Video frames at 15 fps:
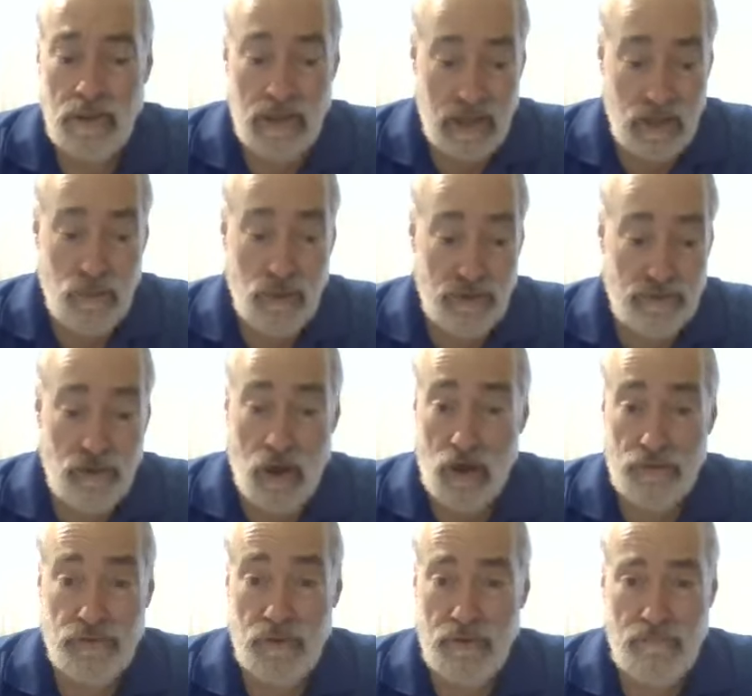It was
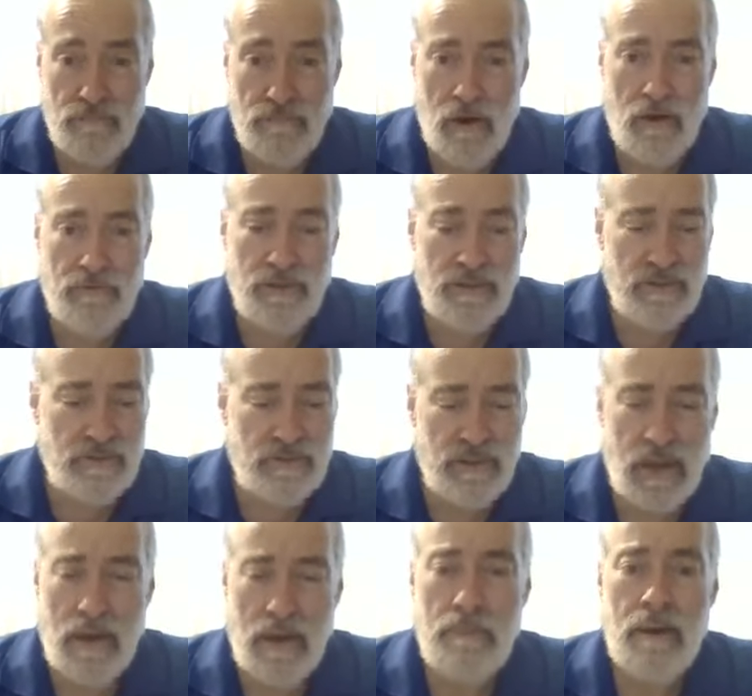also involving the
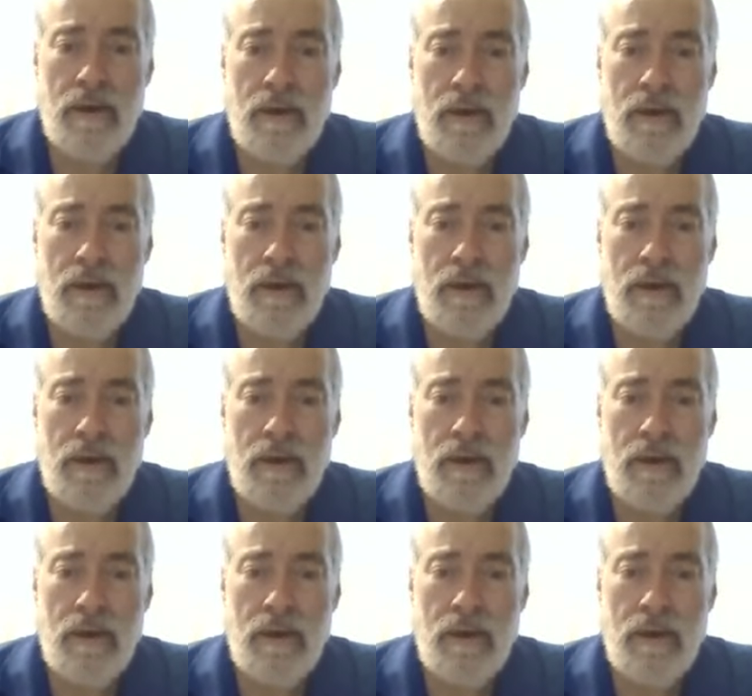same